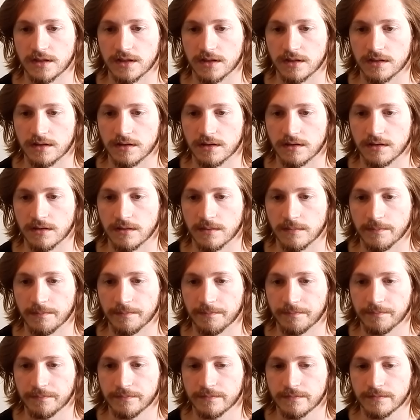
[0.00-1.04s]

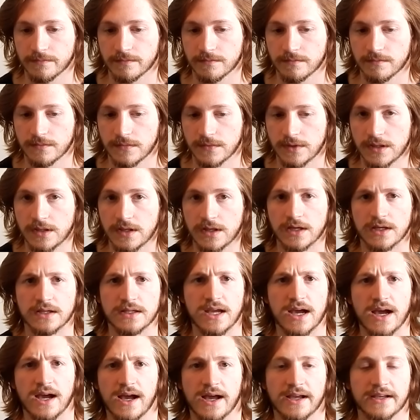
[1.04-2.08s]

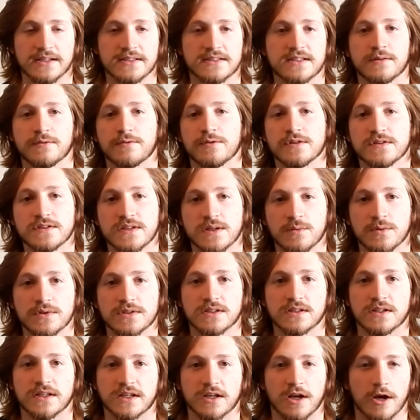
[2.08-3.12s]
yeah, I guess at first I
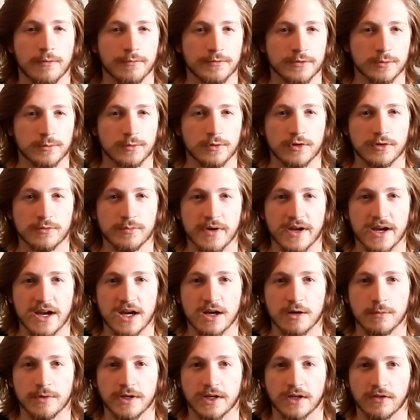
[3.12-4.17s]
wasn't like comfortable with my
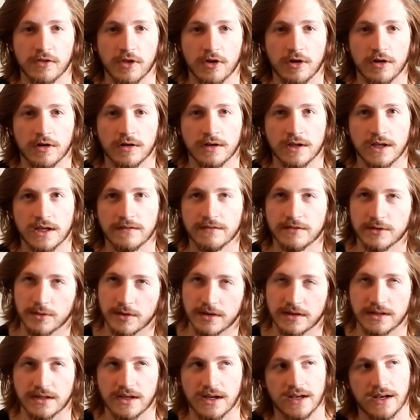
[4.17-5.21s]
hair being long, even though
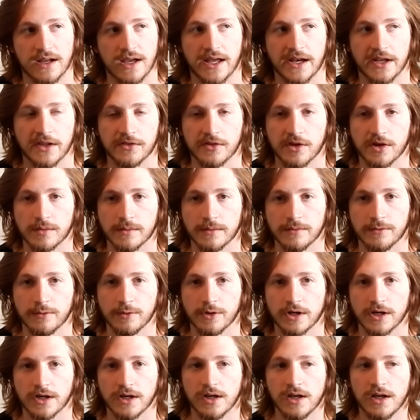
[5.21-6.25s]
I kind of had it long
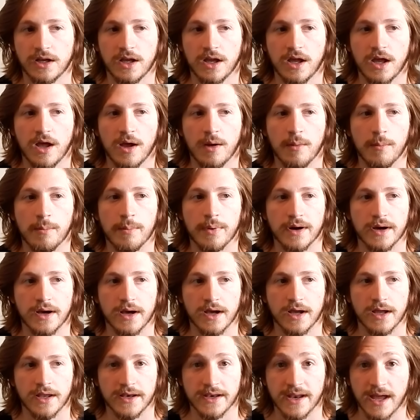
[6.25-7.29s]
before.
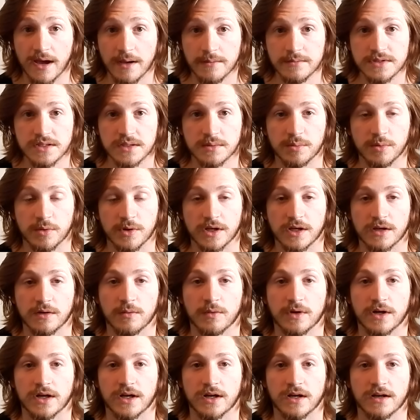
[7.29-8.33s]
But now I'm to the point
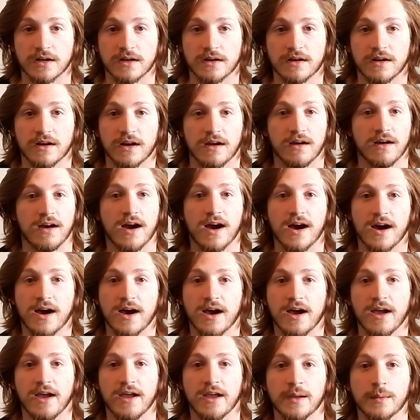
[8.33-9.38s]
where
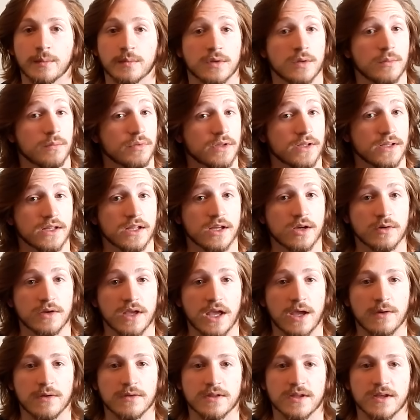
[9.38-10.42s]
I am completely
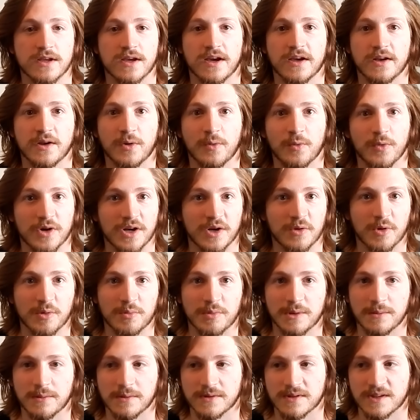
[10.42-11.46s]
okay with it. I don't worry what
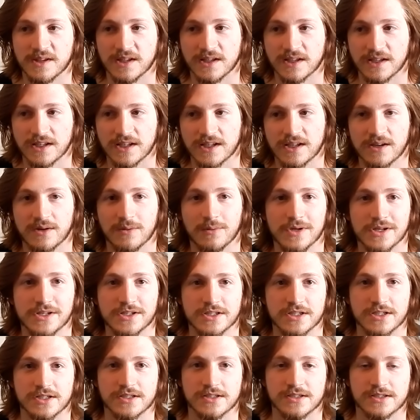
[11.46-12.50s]
people think, which
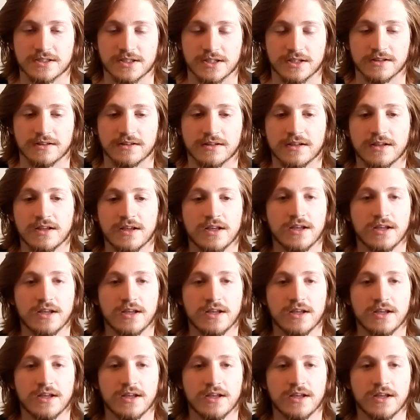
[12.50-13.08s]
is good.